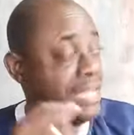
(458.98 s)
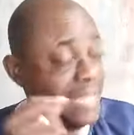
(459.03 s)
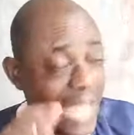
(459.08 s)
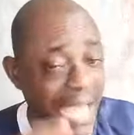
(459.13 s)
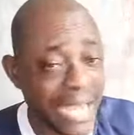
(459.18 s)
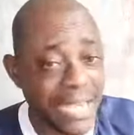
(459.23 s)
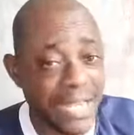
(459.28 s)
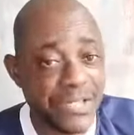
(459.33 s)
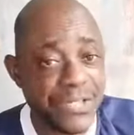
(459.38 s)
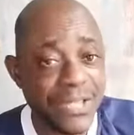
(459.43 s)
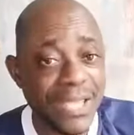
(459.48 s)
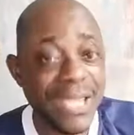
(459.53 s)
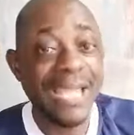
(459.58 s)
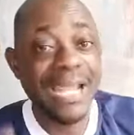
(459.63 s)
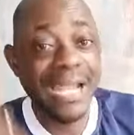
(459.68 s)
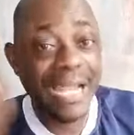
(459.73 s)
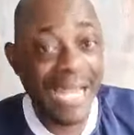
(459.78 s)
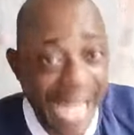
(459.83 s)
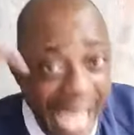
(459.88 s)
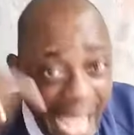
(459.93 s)
Hear this,
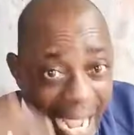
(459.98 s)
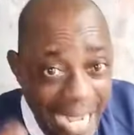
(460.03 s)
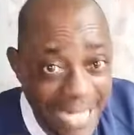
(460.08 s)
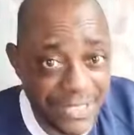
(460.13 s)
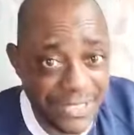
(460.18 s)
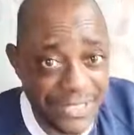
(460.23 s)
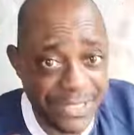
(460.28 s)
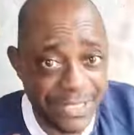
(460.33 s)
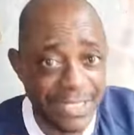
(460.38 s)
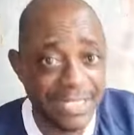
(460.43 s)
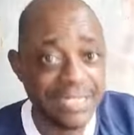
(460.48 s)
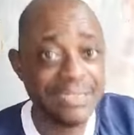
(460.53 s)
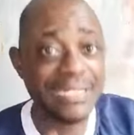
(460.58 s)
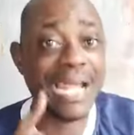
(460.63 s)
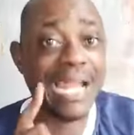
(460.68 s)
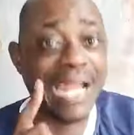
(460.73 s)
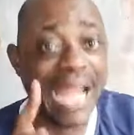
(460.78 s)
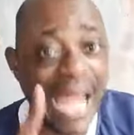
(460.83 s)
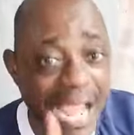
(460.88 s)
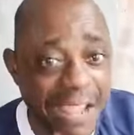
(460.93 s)
light,
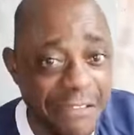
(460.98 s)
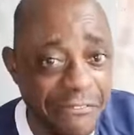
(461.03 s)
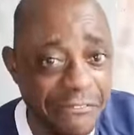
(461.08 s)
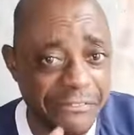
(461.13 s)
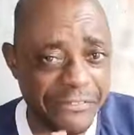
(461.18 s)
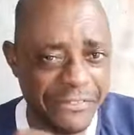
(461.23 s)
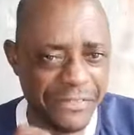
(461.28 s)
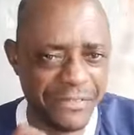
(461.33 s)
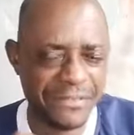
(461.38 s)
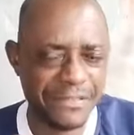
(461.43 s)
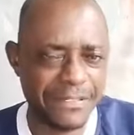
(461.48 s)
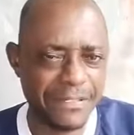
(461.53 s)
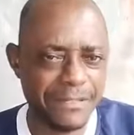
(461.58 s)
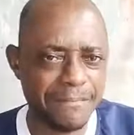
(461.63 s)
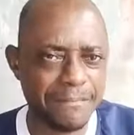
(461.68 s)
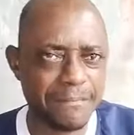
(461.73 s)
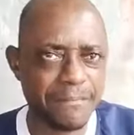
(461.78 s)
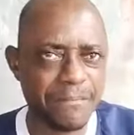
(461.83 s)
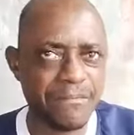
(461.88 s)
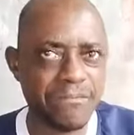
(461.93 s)
na life.
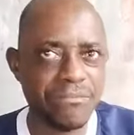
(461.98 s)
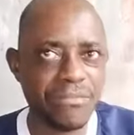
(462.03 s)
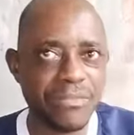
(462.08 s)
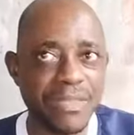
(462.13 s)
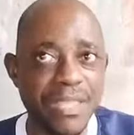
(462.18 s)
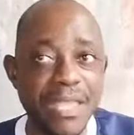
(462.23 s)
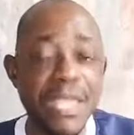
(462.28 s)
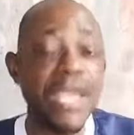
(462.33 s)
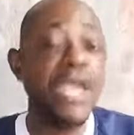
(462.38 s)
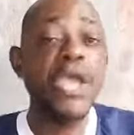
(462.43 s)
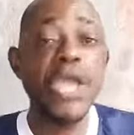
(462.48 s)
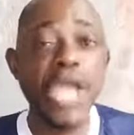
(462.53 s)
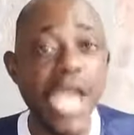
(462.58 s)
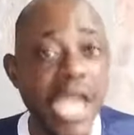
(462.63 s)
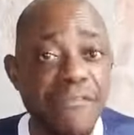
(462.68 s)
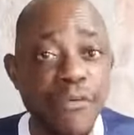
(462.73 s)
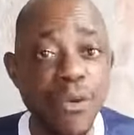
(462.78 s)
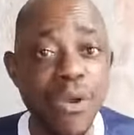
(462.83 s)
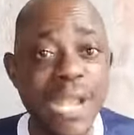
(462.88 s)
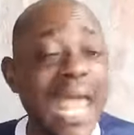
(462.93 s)

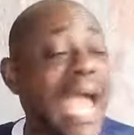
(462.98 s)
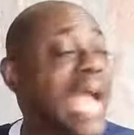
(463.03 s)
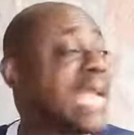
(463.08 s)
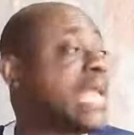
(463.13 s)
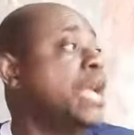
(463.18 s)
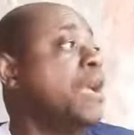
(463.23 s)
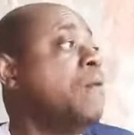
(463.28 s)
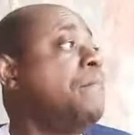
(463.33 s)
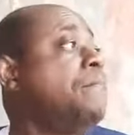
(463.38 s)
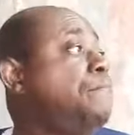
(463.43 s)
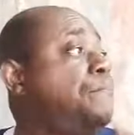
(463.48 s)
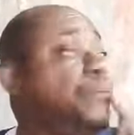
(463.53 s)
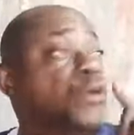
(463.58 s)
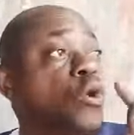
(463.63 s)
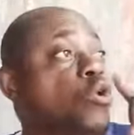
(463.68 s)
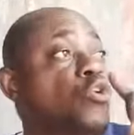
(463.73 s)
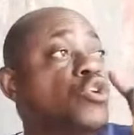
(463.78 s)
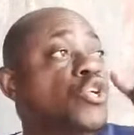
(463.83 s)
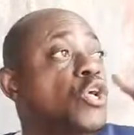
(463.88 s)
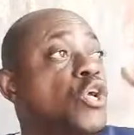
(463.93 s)
If you like
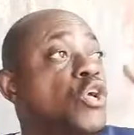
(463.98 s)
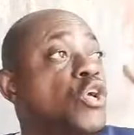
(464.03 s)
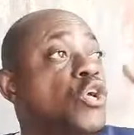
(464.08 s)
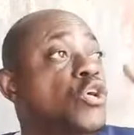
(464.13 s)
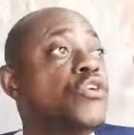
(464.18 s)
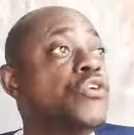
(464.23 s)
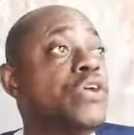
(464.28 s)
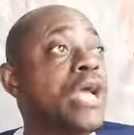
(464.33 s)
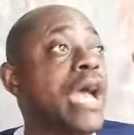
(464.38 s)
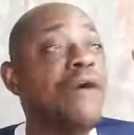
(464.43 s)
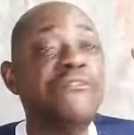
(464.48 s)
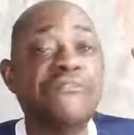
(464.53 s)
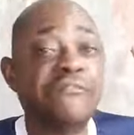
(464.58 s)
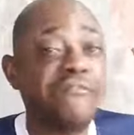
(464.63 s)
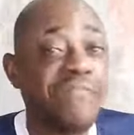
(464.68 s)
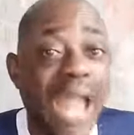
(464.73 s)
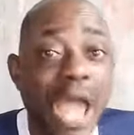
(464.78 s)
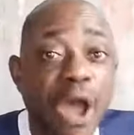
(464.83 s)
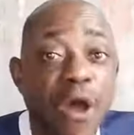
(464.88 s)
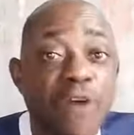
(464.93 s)
build
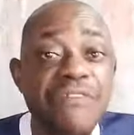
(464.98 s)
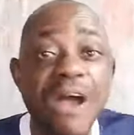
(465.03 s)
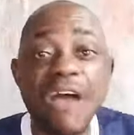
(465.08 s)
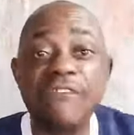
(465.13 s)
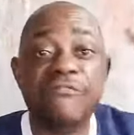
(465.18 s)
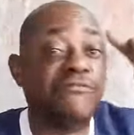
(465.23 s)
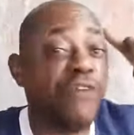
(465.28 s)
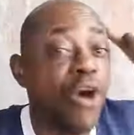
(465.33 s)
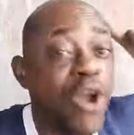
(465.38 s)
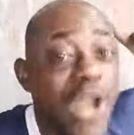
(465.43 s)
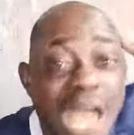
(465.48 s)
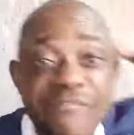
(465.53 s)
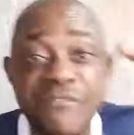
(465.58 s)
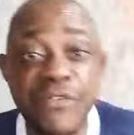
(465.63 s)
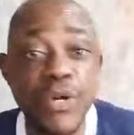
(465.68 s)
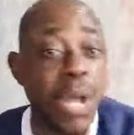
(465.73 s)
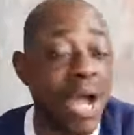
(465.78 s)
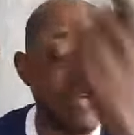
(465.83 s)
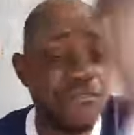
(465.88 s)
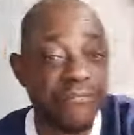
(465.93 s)
flyover, fall
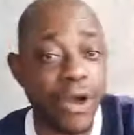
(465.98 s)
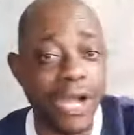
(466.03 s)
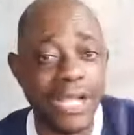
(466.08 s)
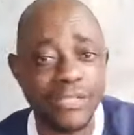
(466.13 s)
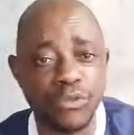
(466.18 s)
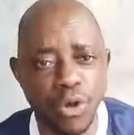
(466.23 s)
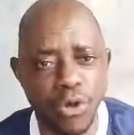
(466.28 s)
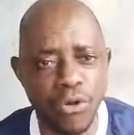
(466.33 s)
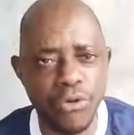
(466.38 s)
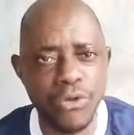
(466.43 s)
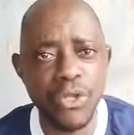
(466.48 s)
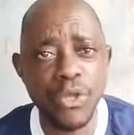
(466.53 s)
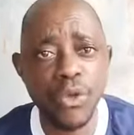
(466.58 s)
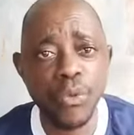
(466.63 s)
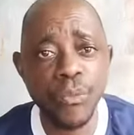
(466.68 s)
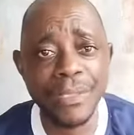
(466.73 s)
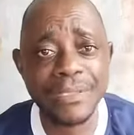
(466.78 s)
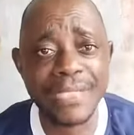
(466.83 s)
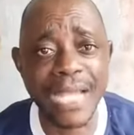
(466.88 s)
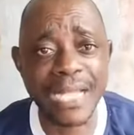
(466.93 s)
everywhere for a door
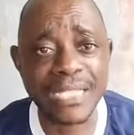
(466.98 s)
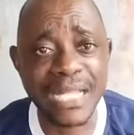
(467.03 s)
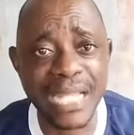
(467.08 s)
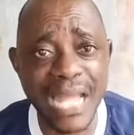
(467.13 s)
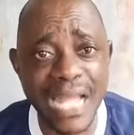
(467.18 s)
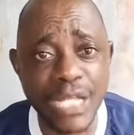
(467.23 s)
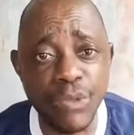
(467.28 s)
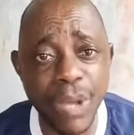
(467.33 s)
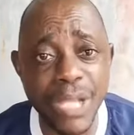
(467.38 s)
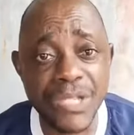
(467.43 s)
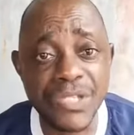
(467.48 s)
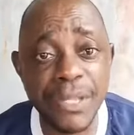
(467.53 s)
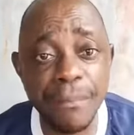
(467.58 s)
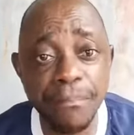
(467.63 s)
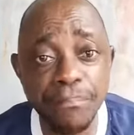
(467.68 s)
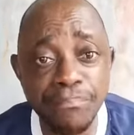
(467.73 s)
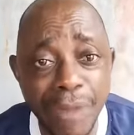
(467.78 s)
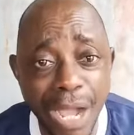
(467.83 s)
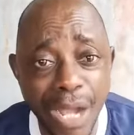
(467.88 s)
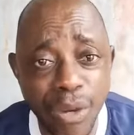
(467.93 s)
without light, you are
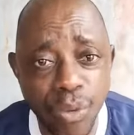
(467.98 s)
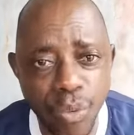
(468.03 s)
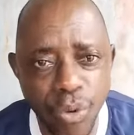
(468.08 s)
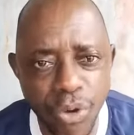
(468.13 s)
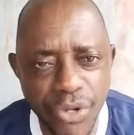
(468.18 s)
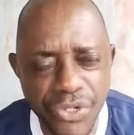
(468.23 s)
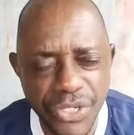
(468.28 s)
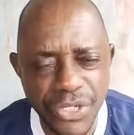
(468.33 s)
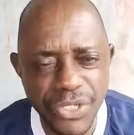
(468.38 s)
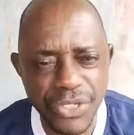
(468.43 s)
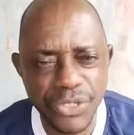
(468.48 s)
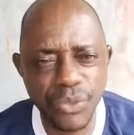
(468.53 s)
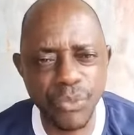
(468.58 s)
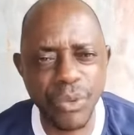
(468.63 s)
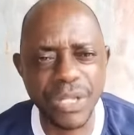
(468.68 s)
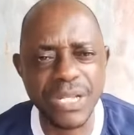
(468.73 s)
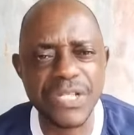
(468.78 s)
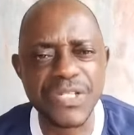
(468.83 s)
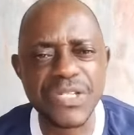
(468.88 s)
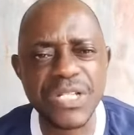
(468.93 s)
still backward.
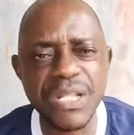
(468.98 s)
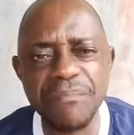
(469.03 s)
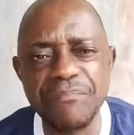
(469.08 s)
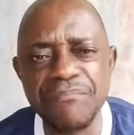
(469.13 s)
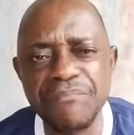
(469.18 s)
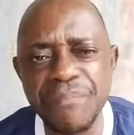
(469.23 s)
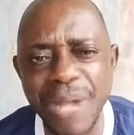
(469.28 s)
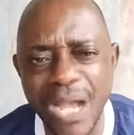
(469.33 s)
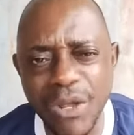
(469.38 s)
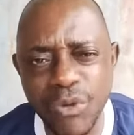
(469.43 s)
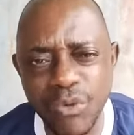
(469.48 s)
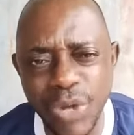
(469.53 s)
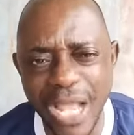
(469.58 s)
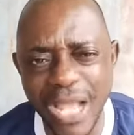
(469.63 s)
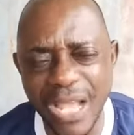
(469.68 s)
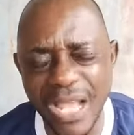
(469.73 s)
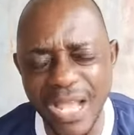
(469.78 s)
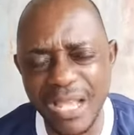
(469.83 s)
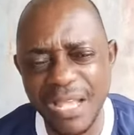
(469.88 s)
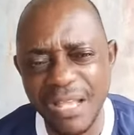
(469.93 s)
You want to sleep back
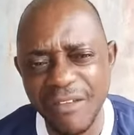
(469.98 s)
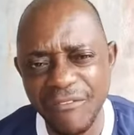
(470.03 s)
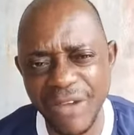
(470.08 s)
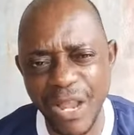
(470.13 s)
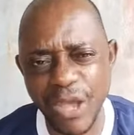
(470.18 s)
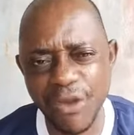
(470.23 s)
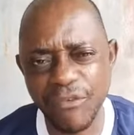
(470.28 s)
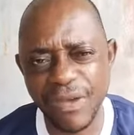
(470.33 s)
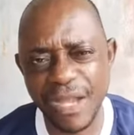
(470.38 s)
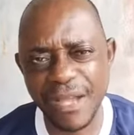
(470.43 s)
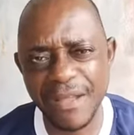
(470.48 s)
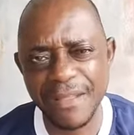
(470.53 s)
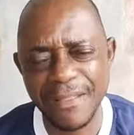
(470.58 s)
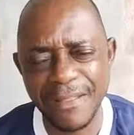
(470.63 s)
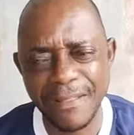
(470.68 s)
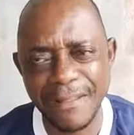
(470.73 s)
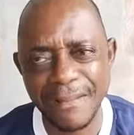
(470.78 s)
flyover?